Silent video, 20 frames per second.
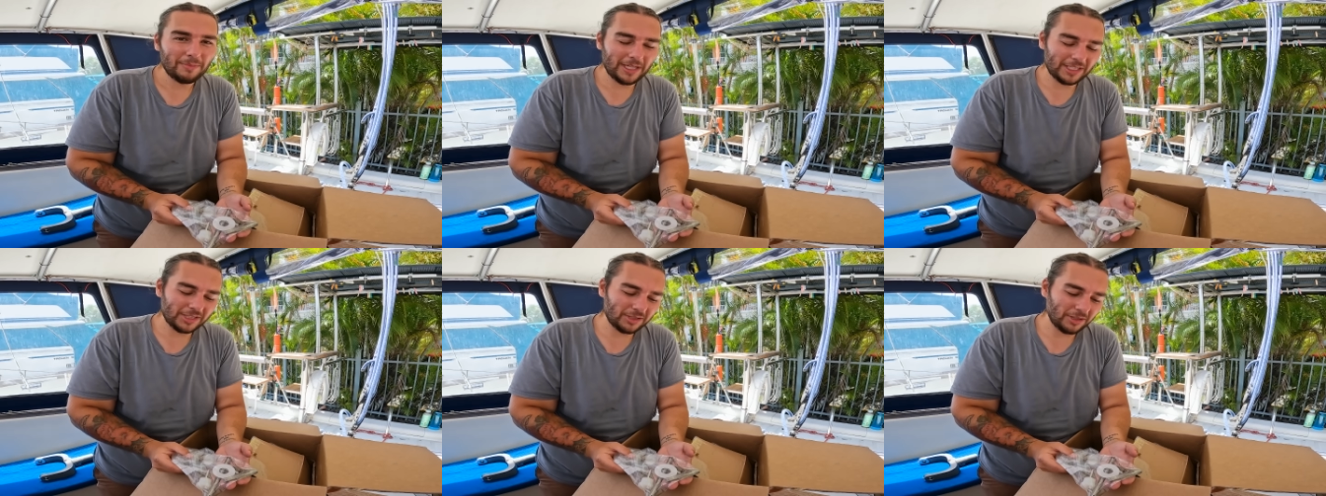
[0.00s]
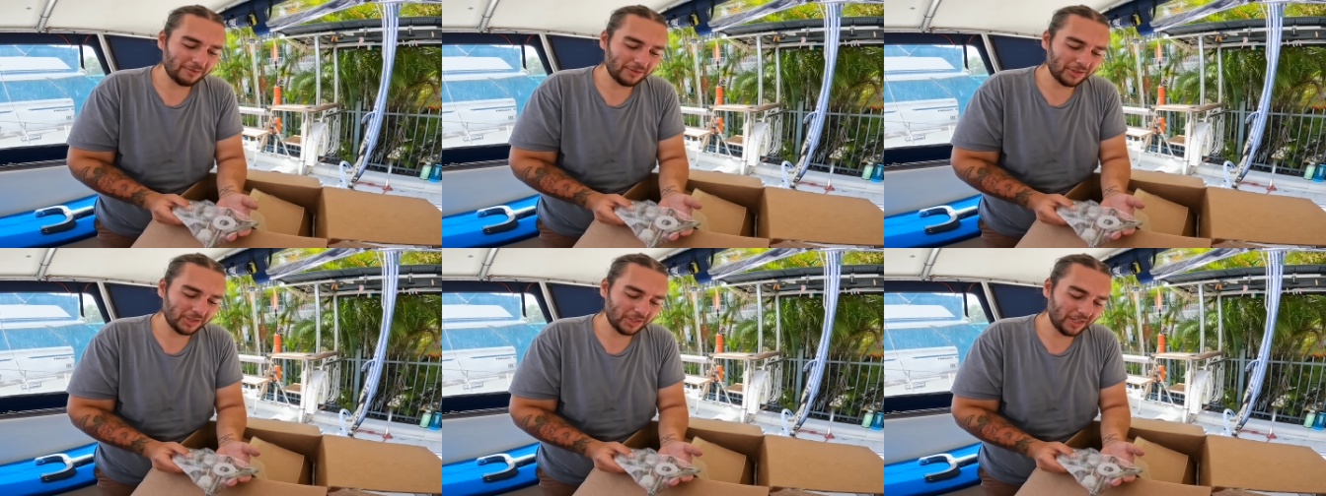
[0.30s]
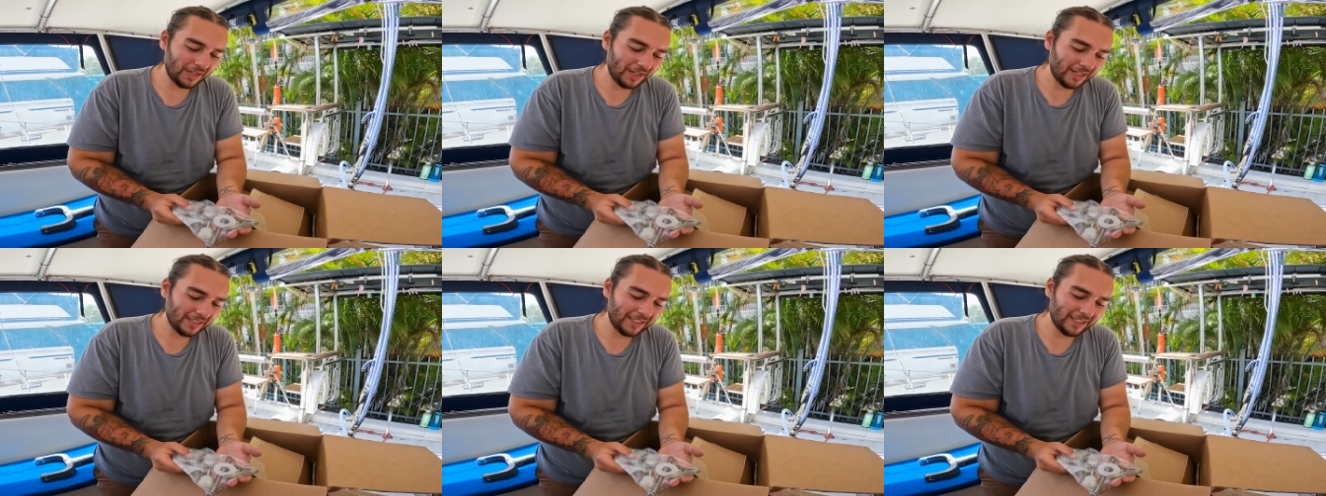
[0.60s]
based off
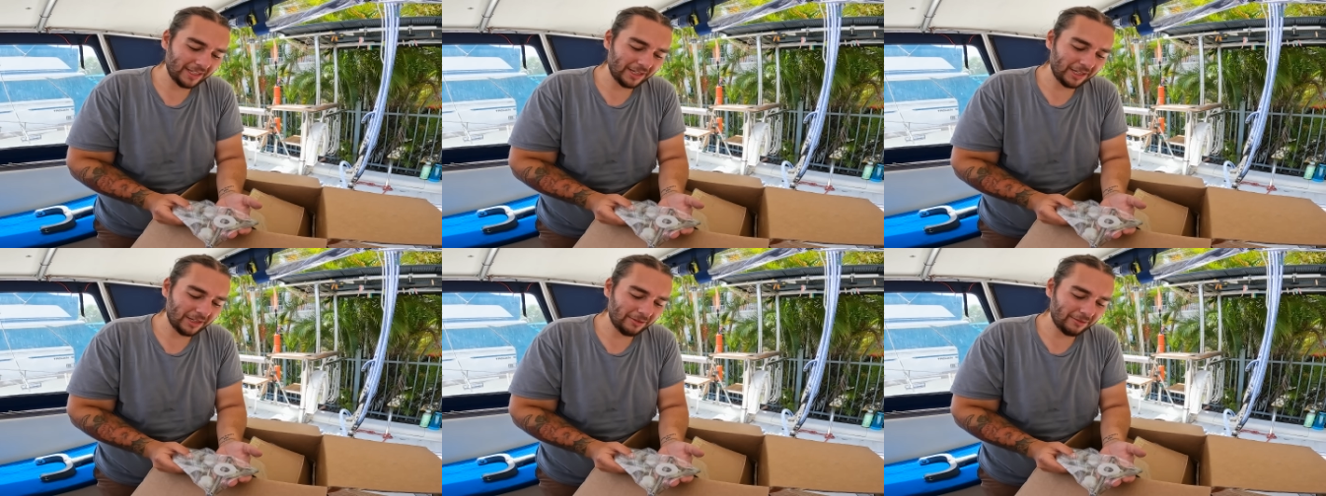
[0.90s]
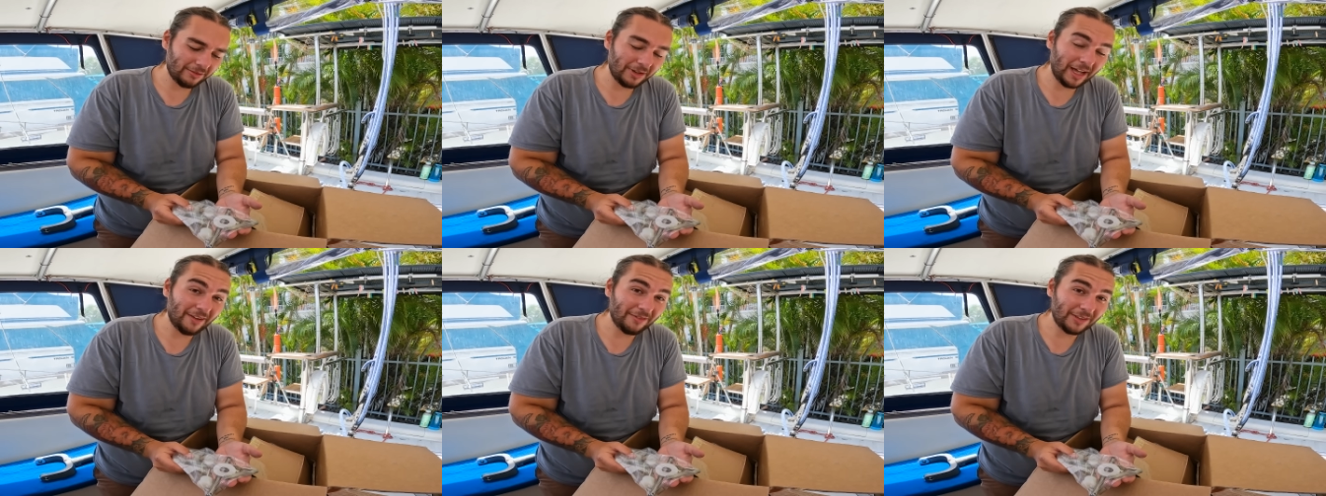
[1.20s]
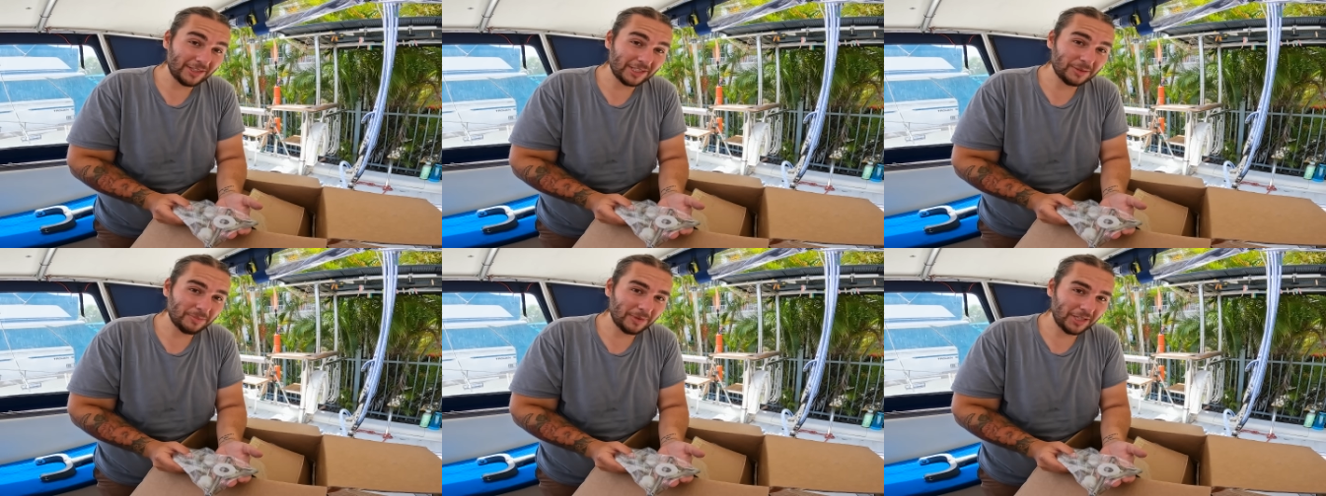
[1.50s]
their idea of
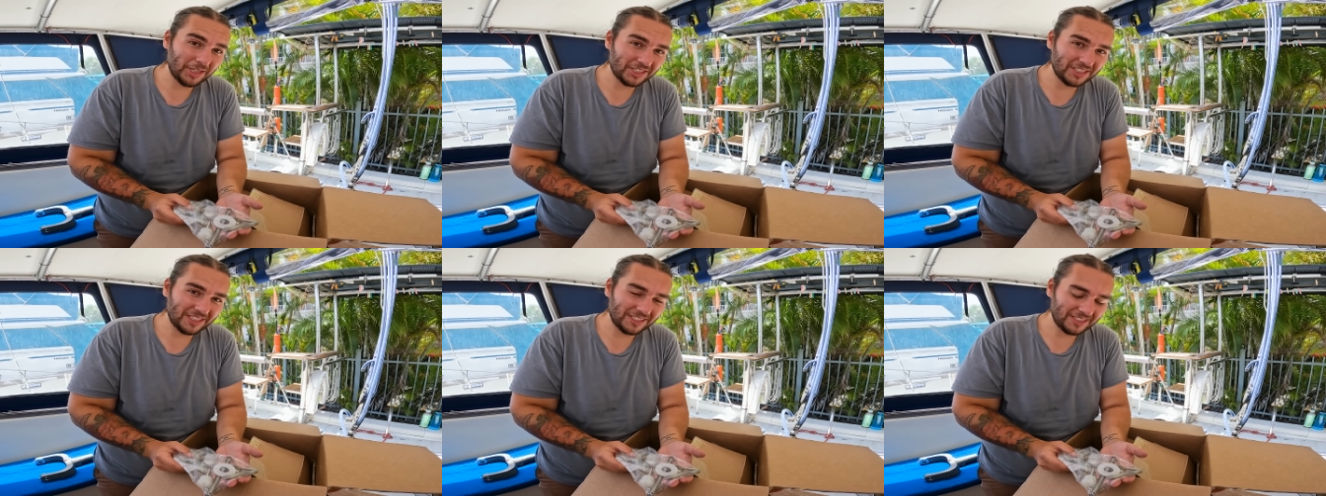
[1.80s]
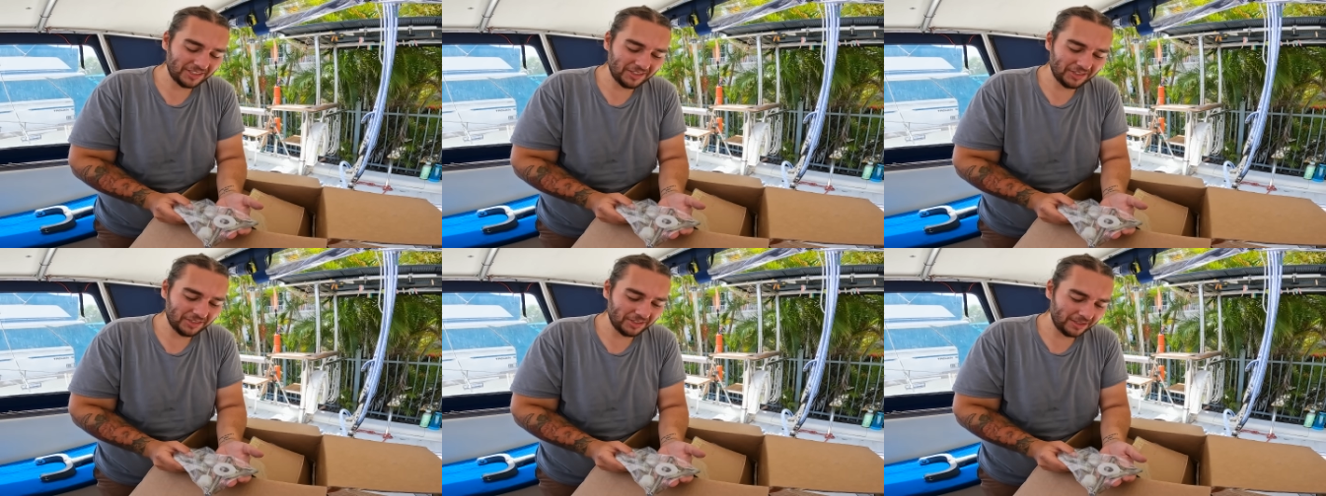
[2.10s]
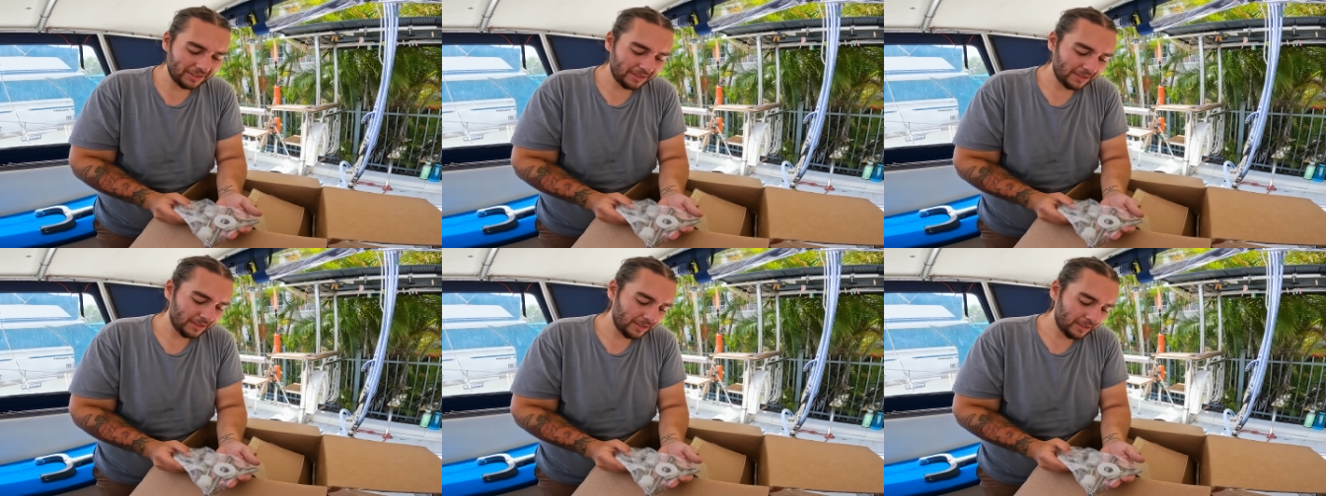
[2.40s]
having spares is
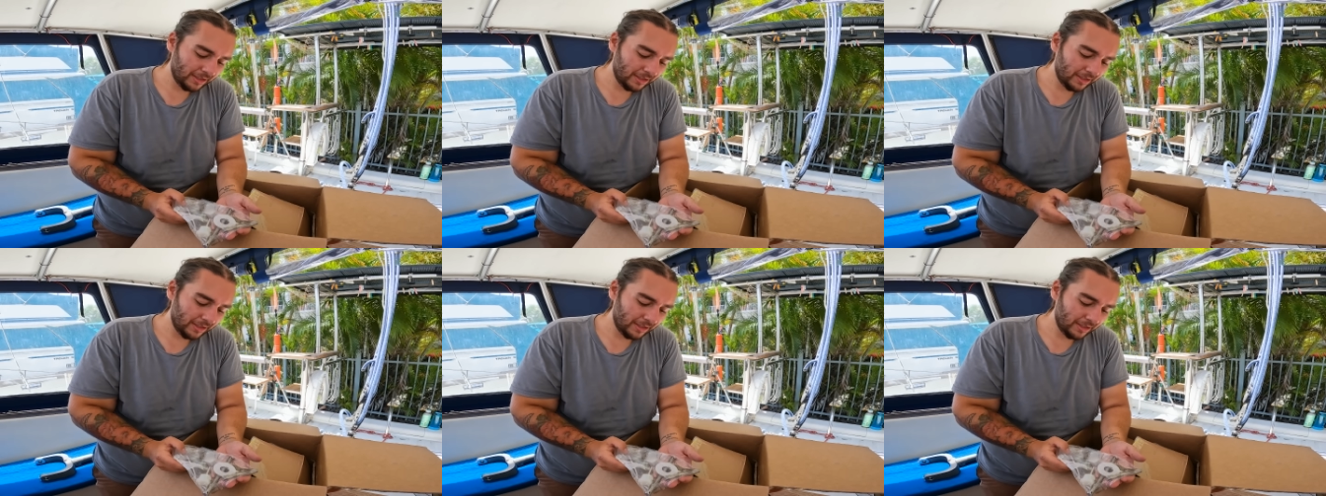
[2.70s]
good.